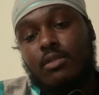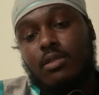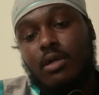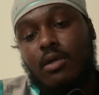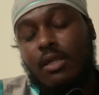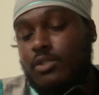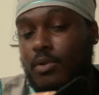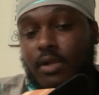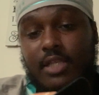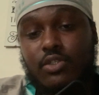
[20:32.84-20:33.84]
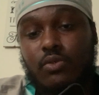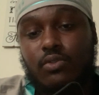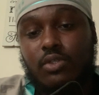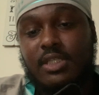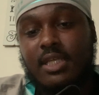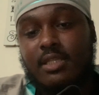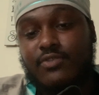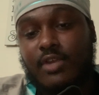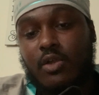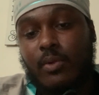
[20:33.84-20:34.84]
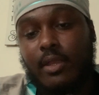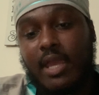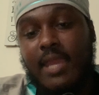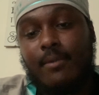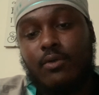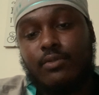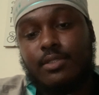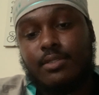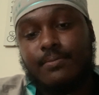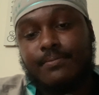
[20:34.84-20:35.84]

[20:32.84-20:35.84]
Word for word: Uh, that was point on that too. So let's get this right quick. Amos.